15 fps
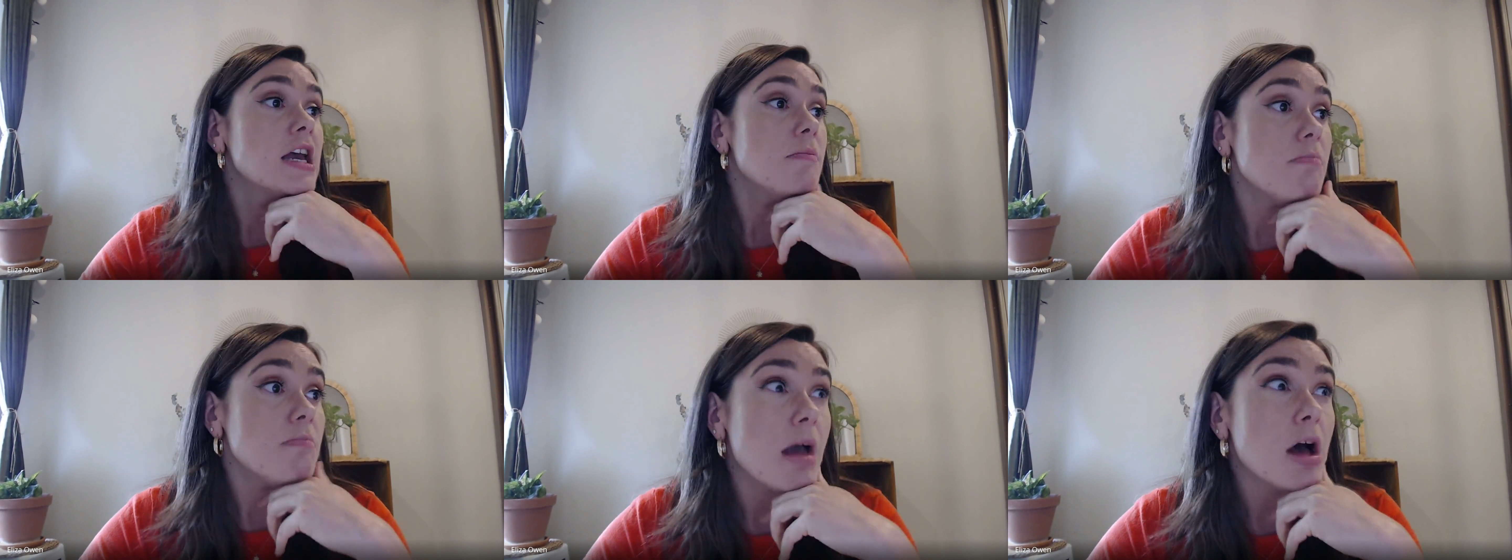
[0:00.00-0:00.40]

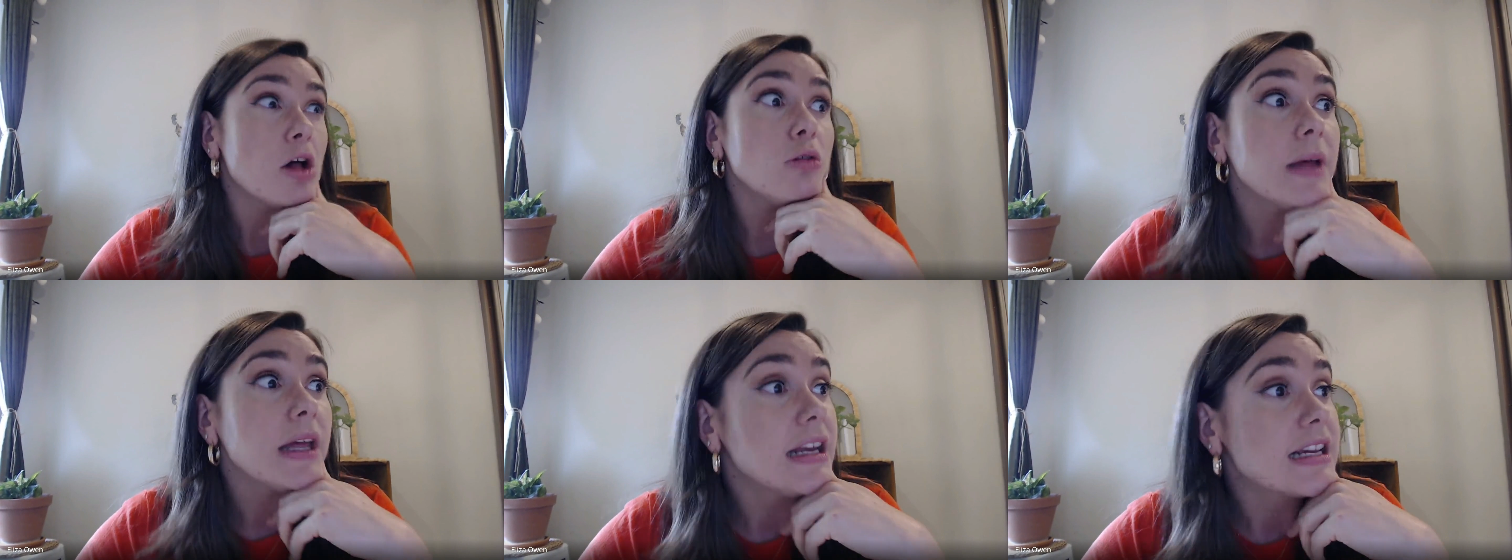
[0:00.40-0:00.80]

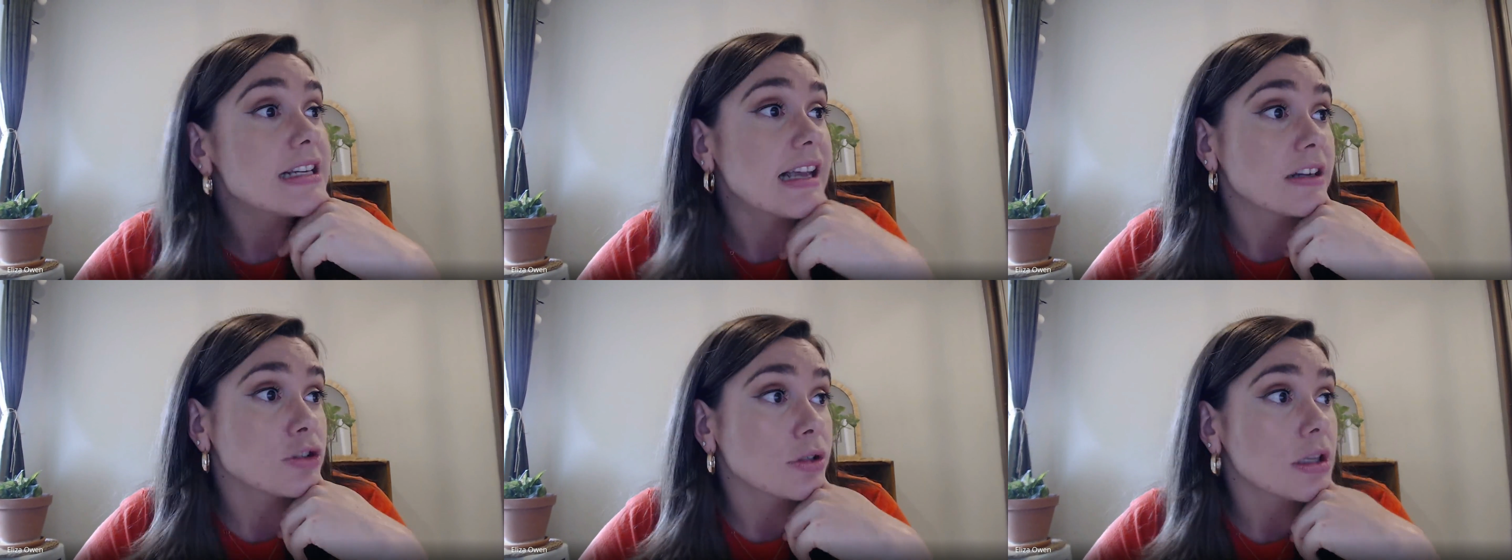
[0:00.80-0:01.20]
Melbourne is
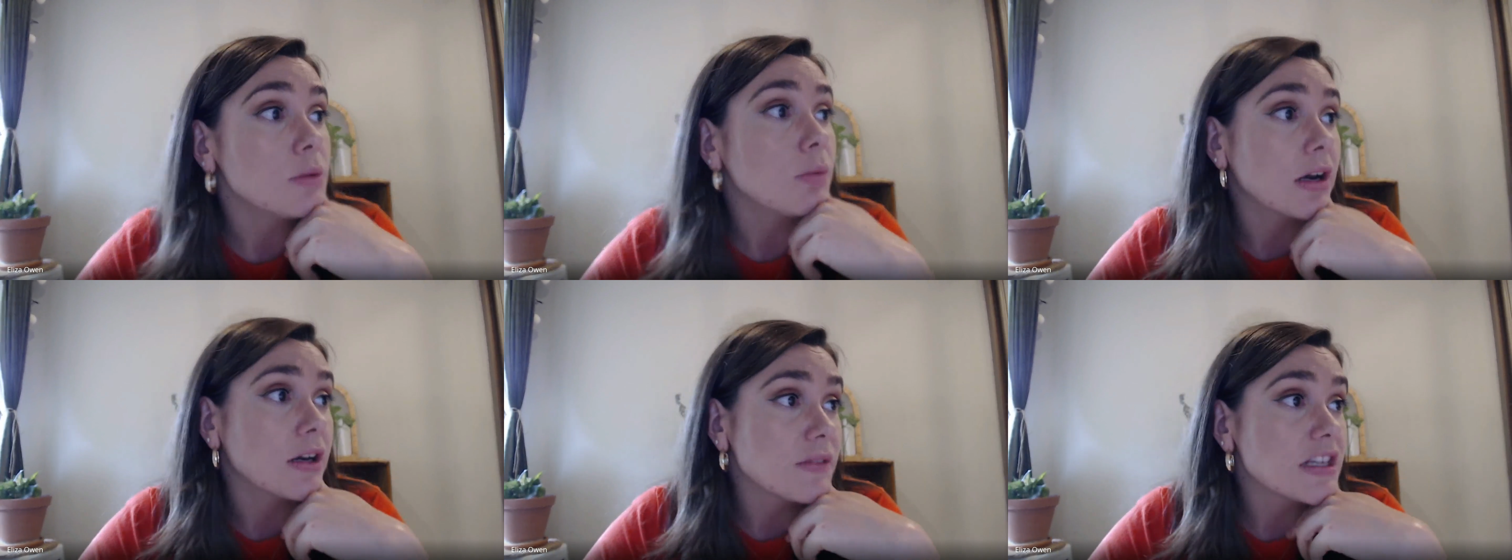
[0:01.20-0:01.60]
actually
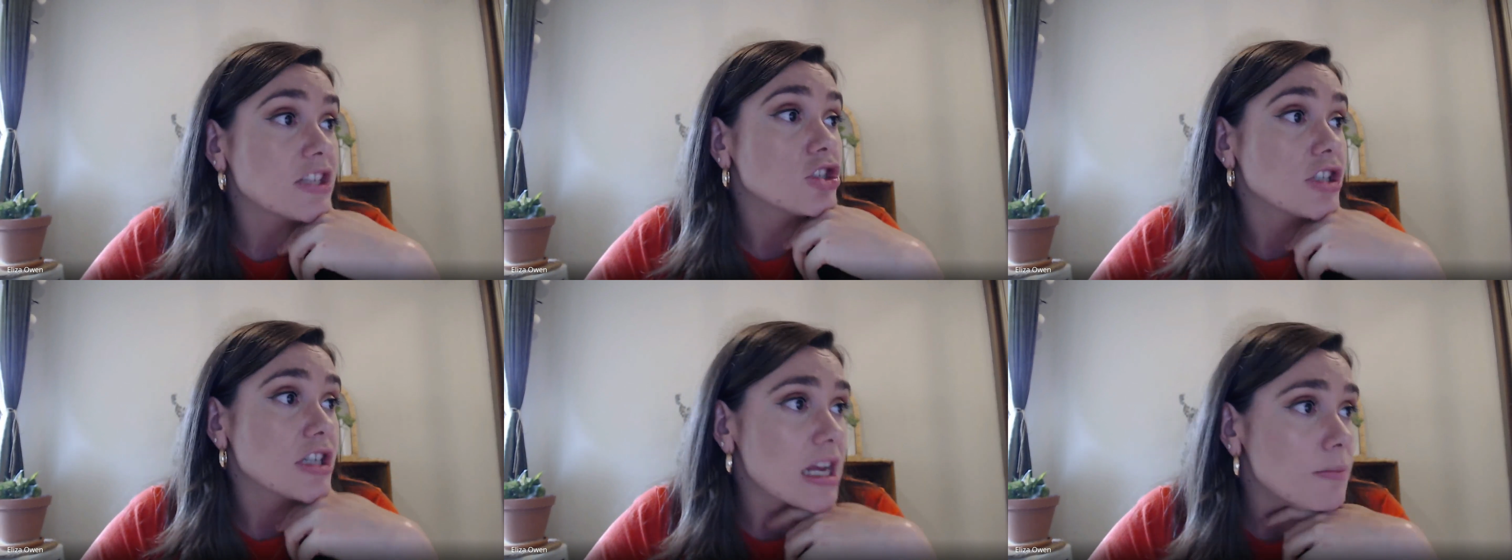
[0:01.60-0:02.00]
one of the
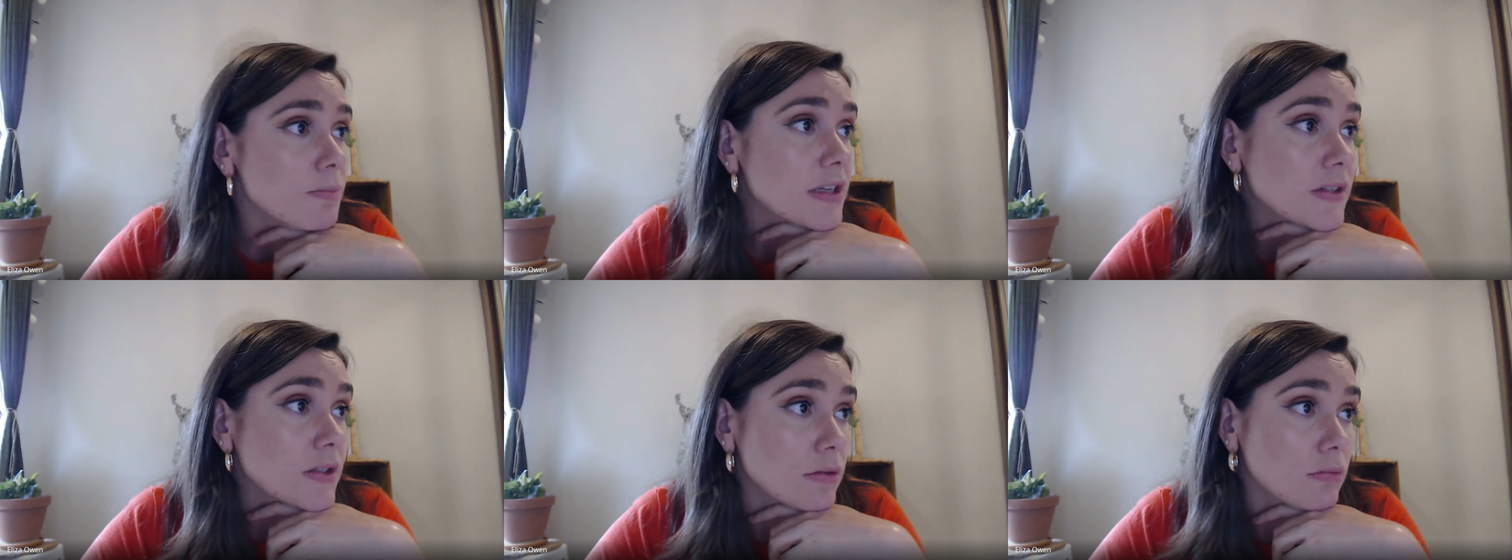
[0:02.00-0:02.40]

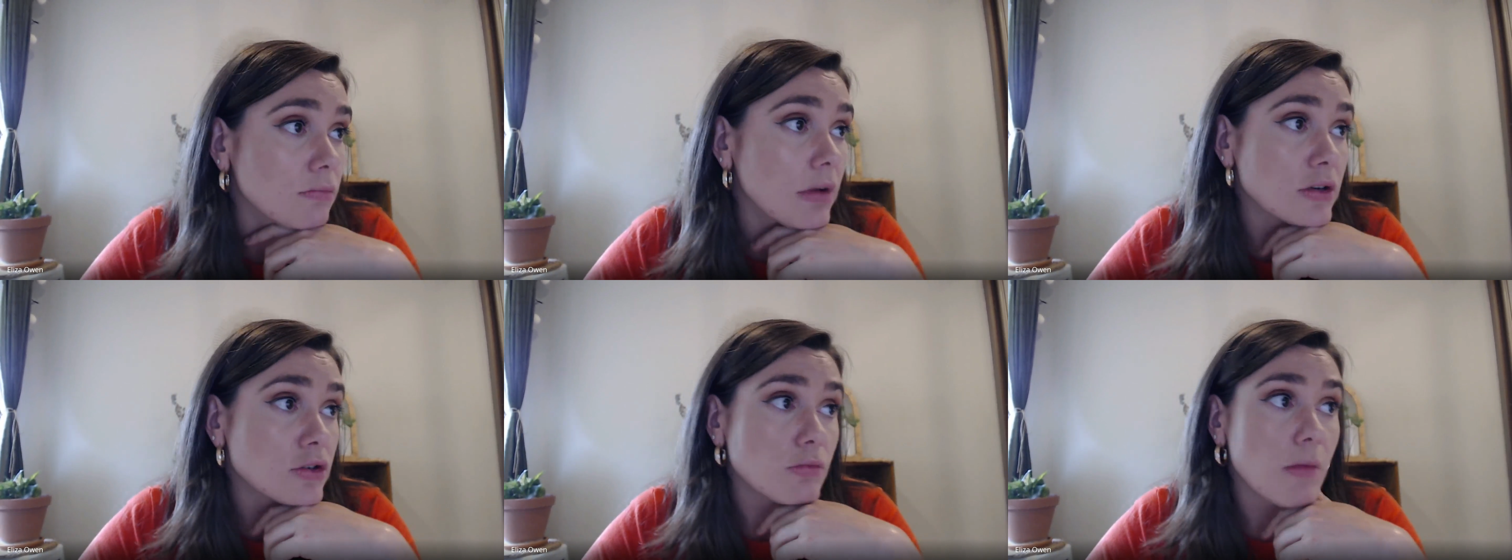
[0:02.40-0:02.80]
cheapest
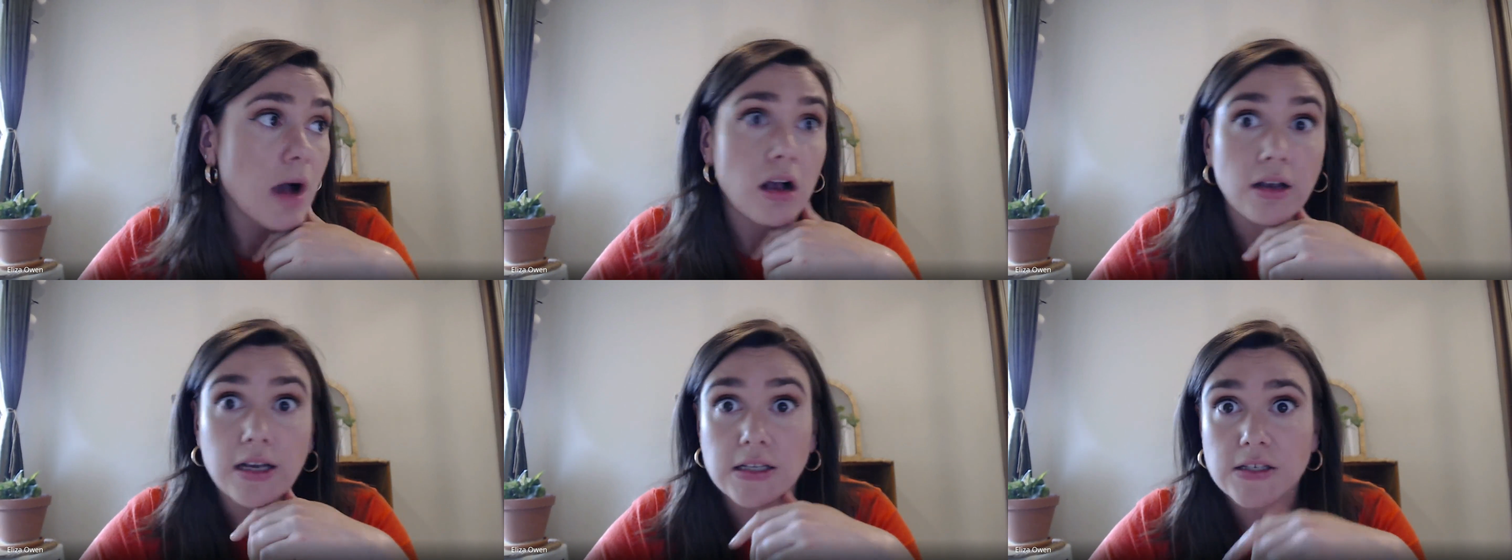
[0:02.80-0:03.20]
rental
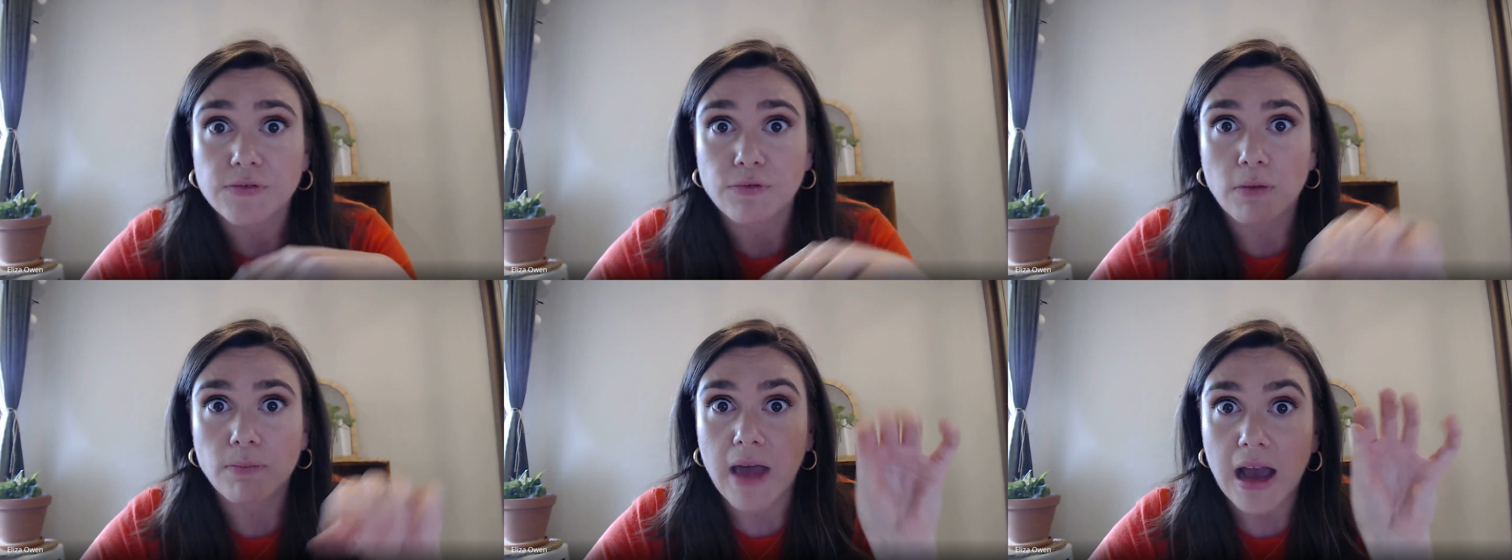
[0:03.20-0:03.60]
markets
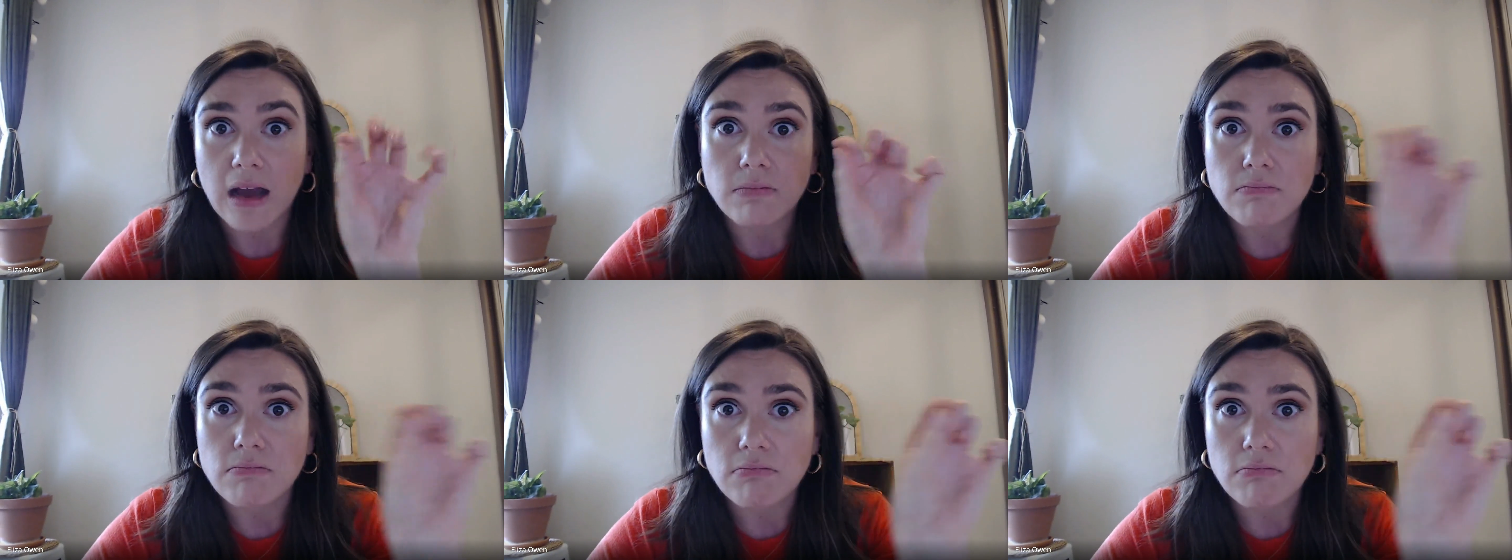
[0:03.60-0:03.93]
from that